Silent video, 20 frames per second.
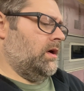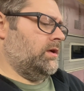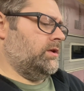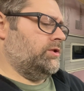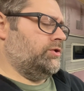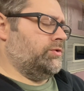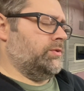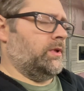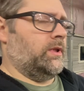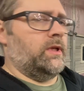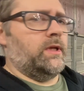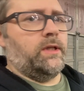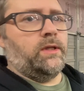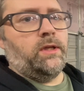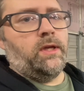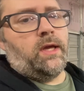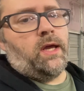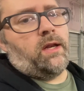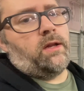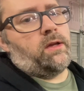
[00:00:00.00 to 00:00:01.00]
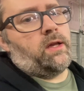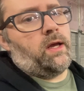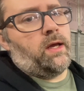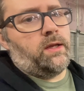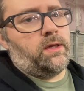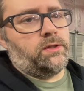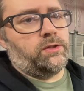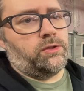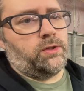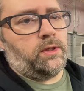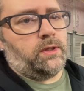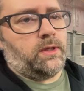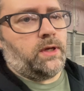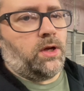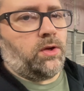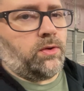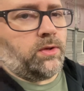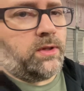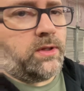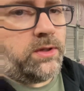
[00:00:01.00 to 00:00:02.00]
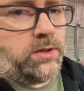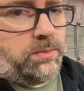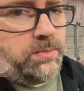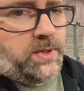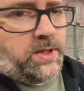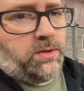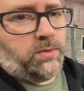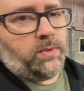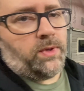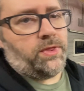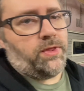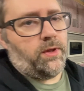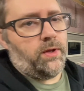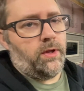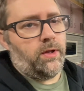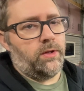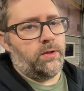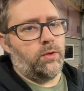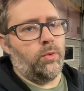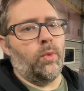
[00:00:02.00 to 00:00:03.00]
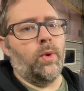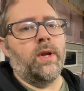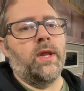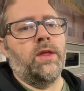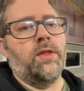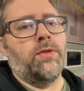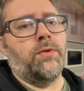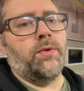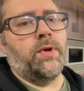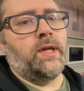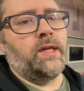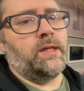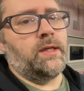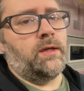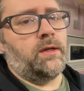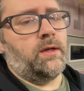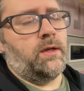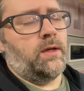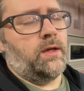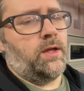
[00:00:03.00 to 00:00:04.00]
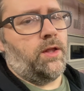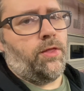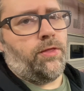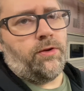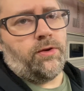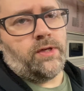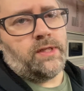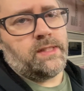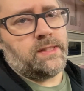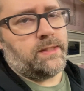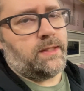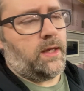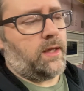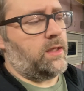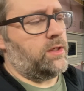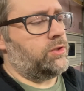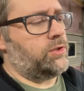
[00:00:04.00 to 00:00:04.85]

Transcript: Drill it. You got to kind of drill it out a little bit with a 23 30-second